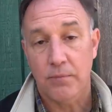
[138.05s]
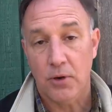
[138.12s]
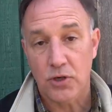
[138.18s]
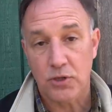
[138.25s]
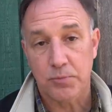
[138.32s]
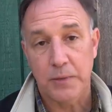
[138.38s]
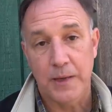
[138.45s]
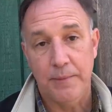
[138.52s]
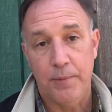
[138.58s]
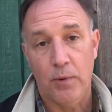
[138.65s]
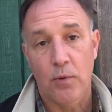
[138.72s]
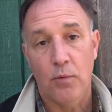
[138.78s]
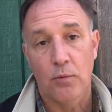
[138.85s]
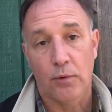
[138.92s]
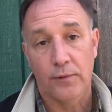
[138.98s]
Most
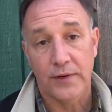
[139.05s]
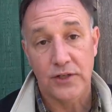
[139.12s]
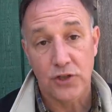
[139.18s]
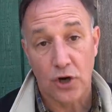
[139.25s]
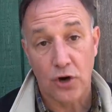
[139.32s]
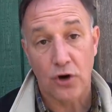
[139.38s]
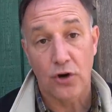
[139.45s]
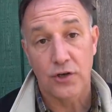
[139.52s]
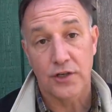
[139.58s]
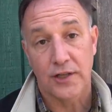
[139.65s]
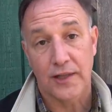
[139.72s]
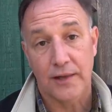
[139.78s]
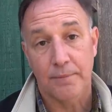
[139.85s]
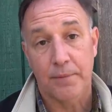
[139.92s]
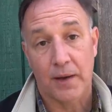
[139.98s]
people will return
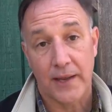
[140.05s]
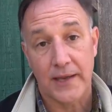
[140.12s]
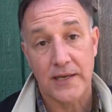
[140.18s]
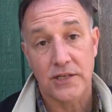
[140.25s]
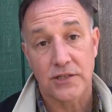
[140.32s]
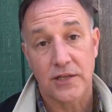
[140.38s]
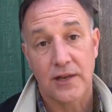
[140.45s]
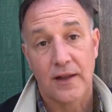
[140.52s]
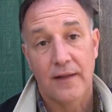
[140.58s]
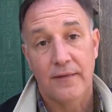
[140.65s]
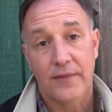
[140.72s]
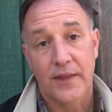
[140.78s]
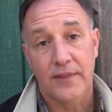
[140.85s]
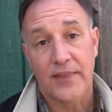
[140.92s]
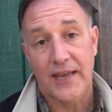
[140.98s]
to the place
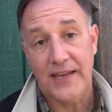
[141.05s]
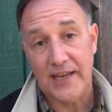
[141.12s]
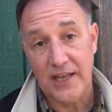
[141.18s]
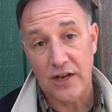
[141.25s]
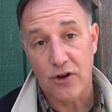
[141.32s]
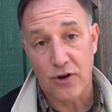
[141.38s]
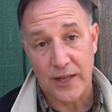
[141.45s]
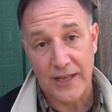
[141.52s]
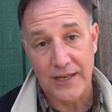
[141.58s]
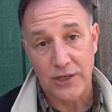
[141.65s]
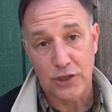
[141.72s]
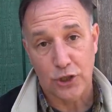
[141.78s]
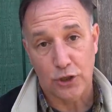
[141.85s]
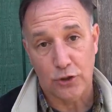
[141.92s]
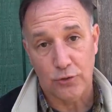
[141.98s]
that they entered
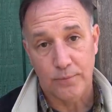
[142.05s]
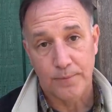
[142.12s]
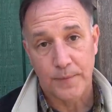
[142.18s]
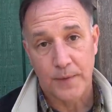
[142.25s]
into.